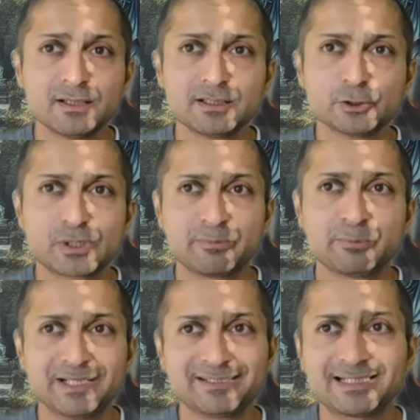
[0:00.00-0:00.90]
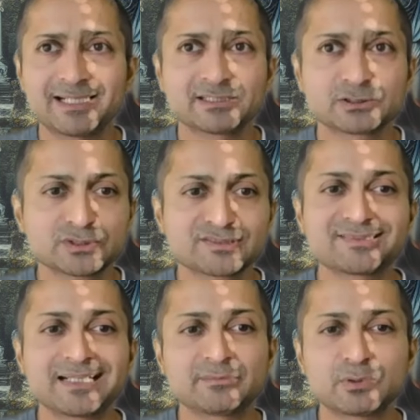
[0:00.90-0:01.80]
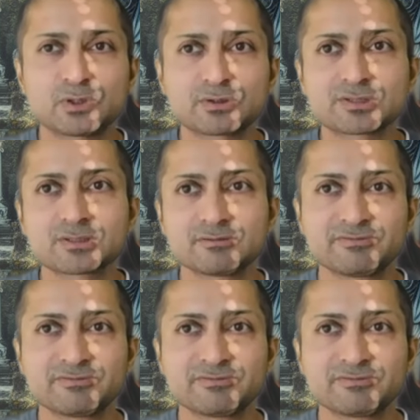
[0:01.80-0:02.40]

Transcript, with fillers: you can bring that into the sandbox